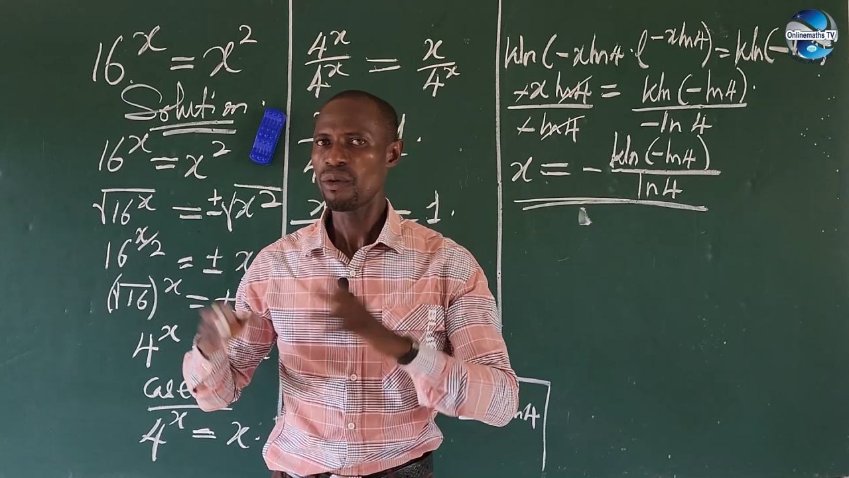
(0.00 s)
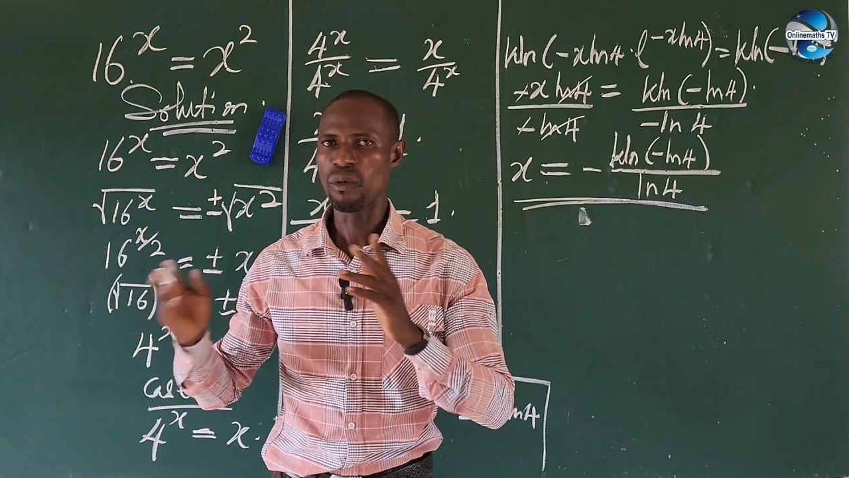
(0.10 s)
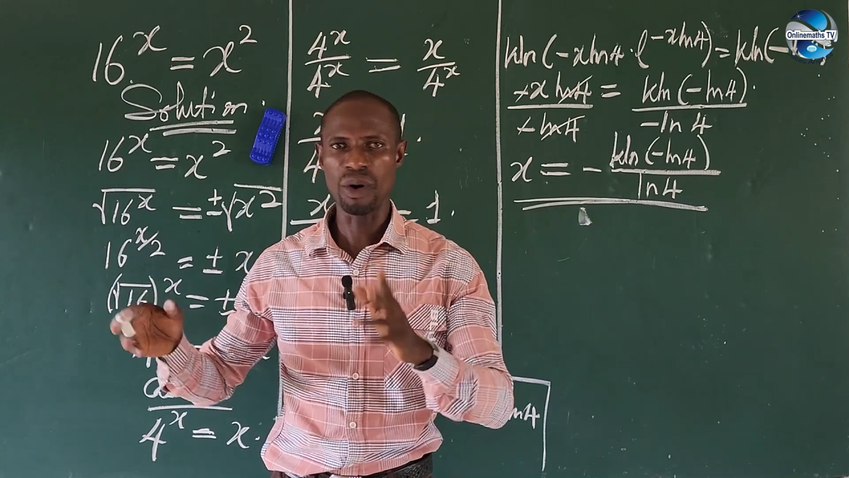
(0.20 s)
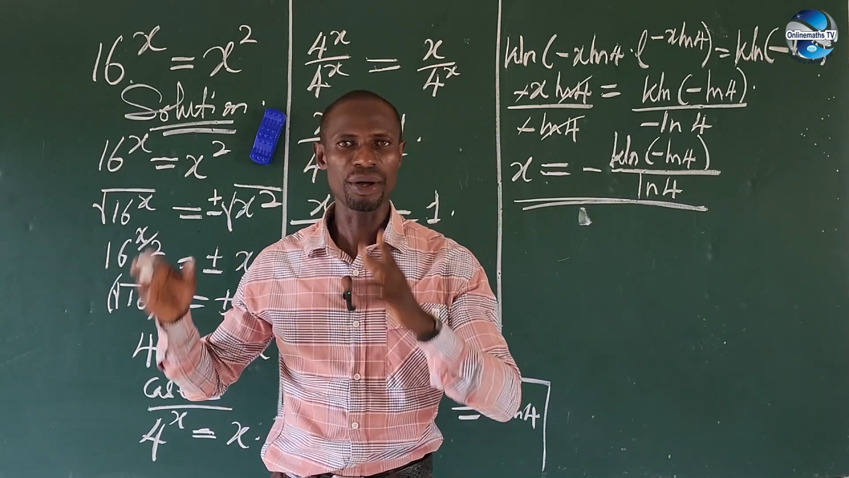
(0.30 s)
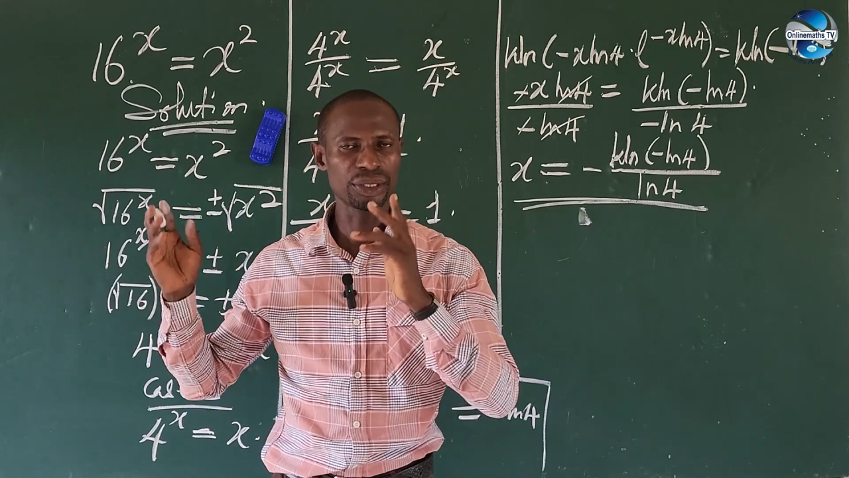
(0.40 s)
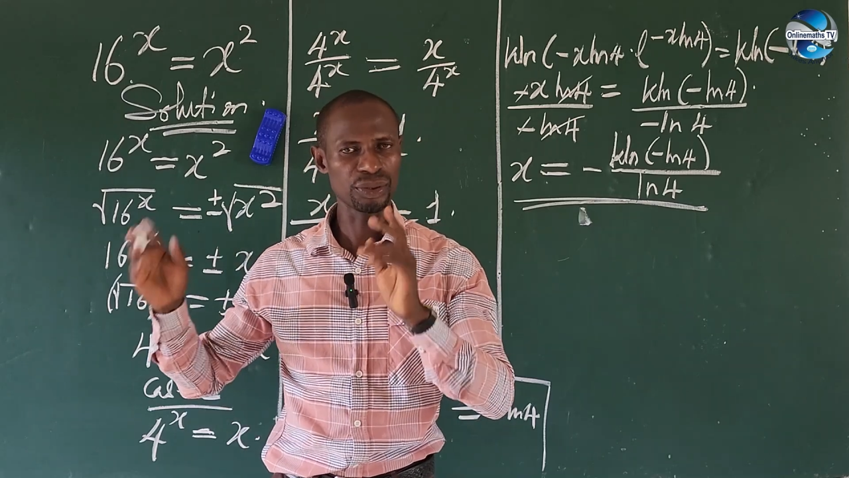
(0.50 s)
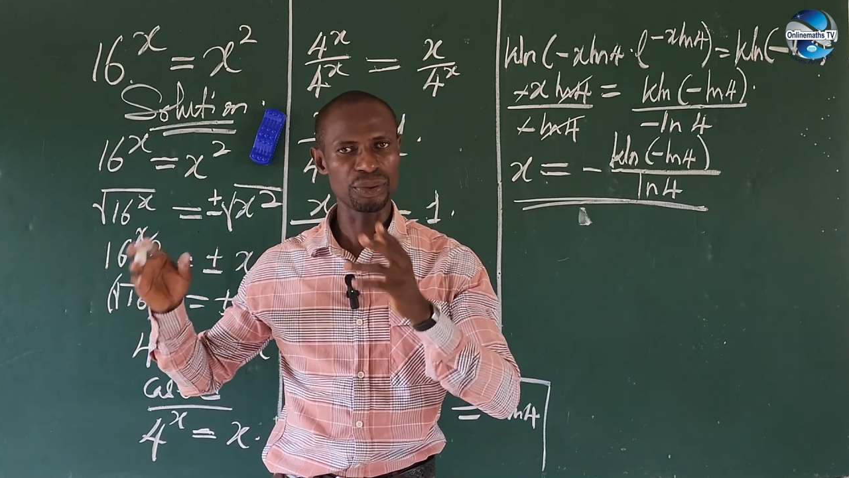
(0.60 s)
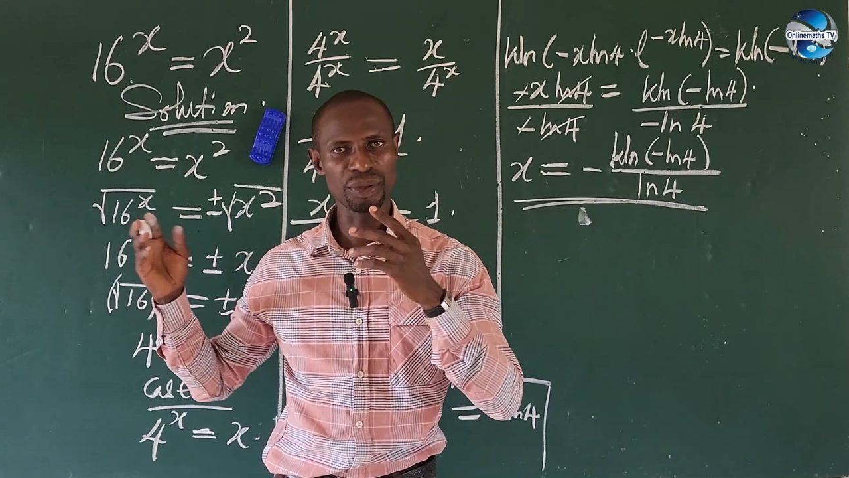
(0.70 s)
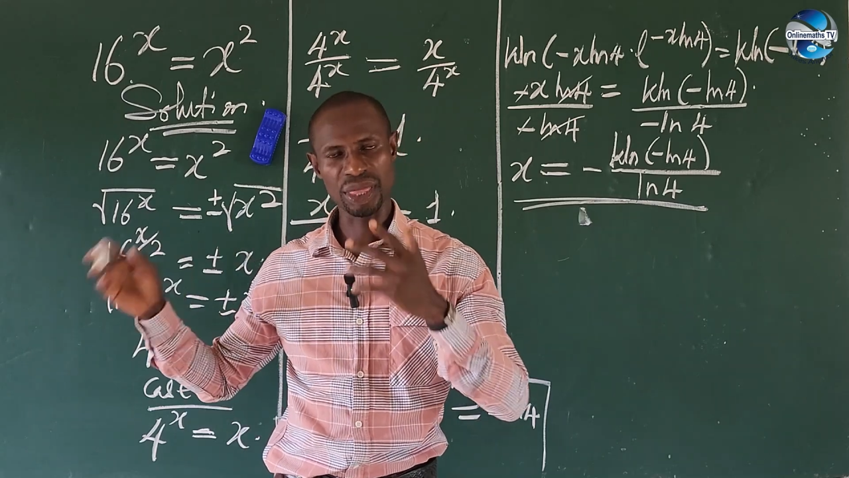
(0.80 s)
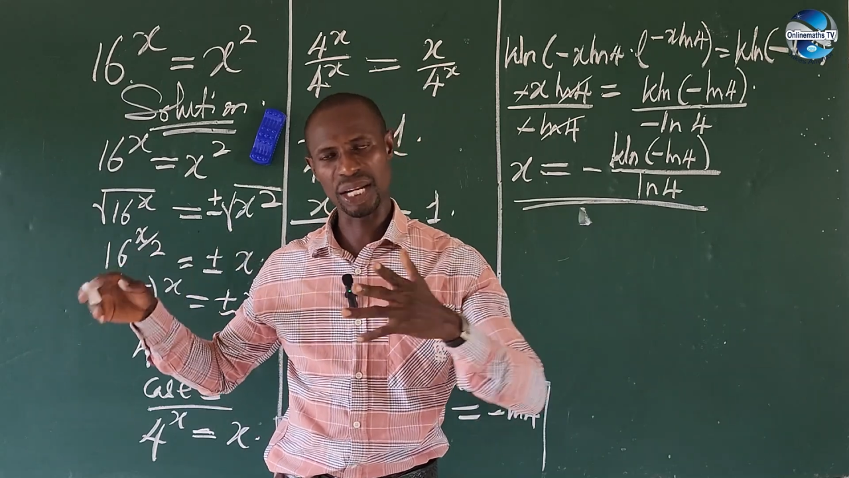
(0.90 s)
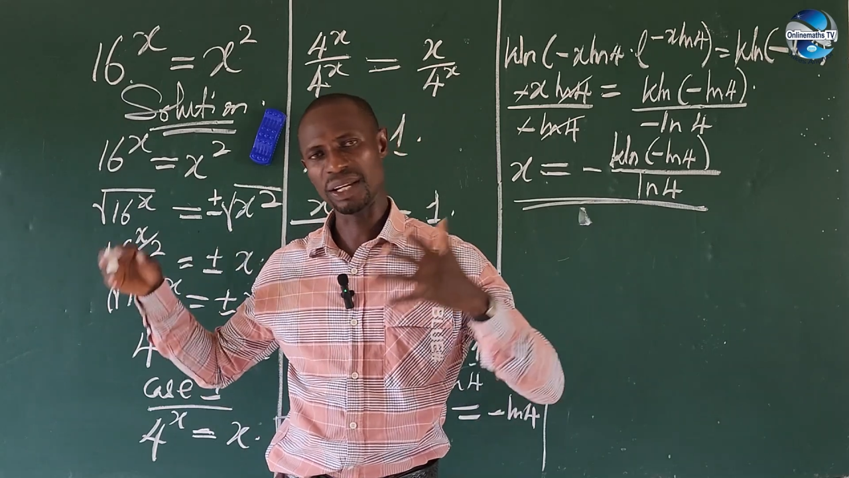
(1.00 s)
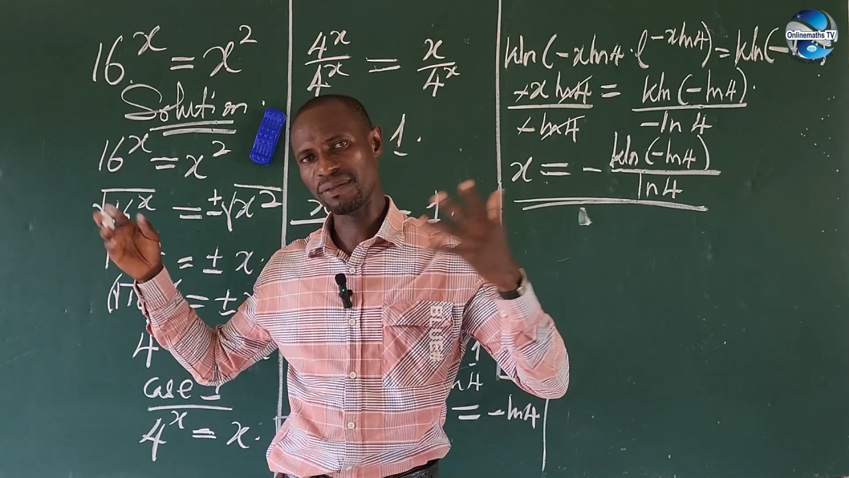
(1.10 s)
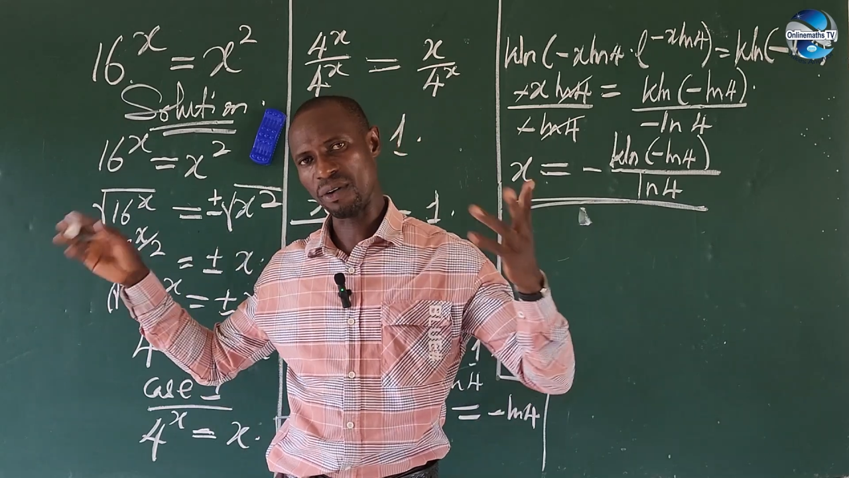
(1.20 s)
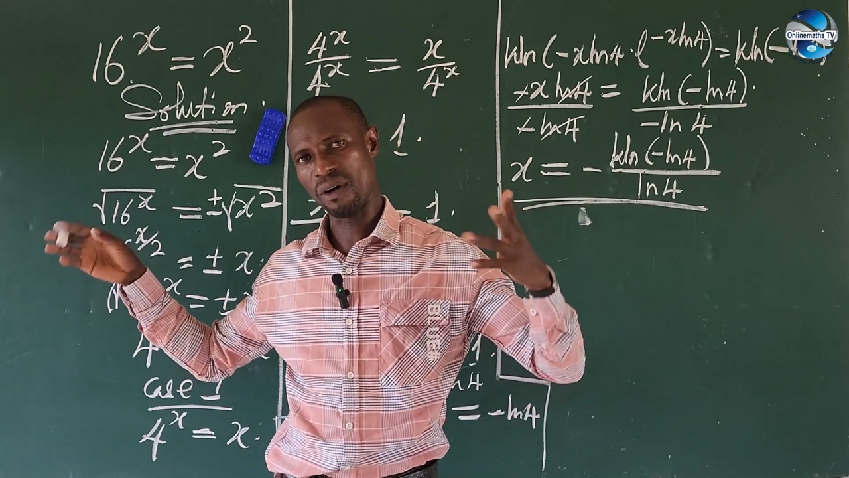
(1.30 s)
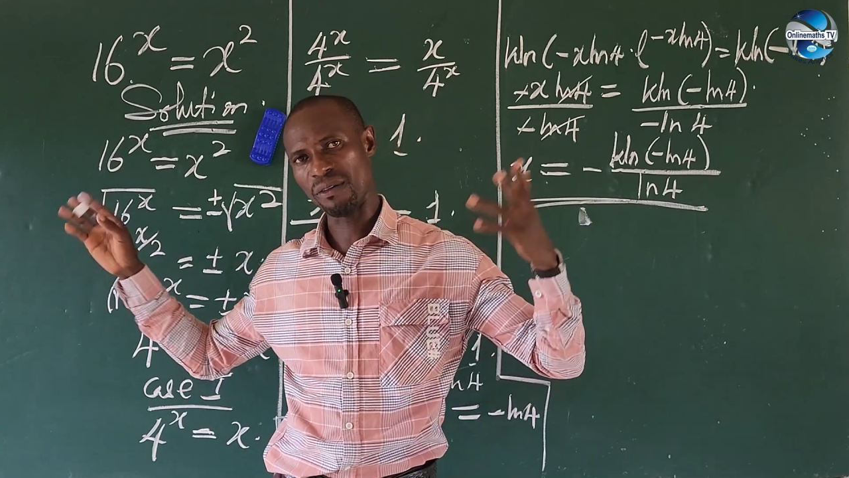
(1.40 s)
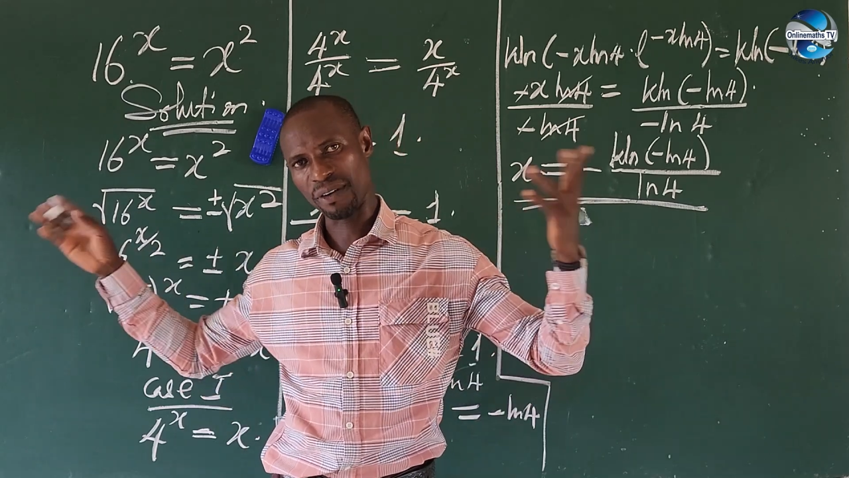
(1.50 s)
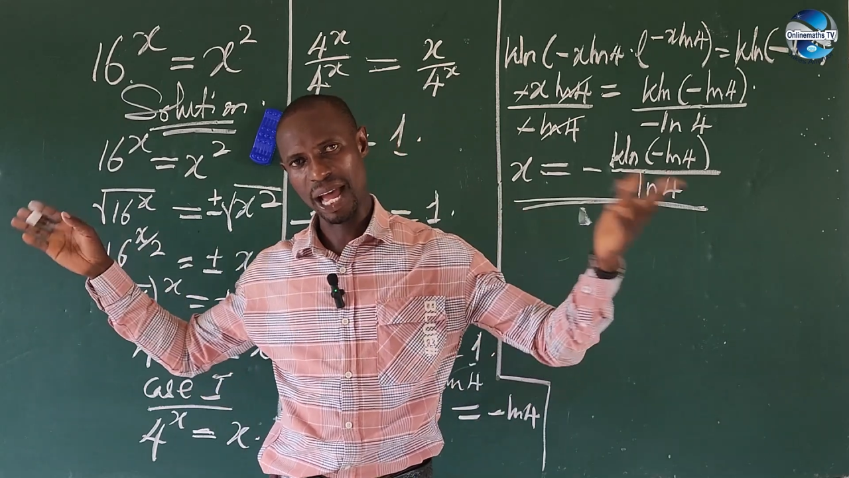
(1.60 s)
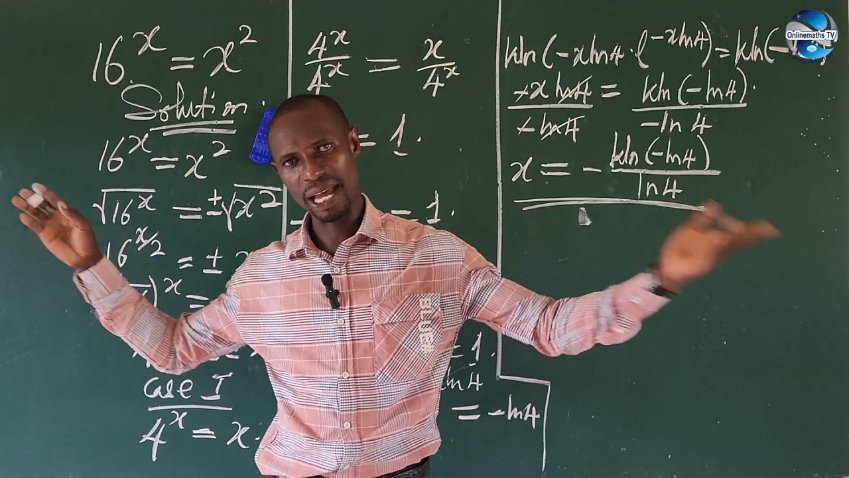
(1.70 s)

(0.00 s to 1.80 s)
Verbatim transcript: 1, 2, 3, 4,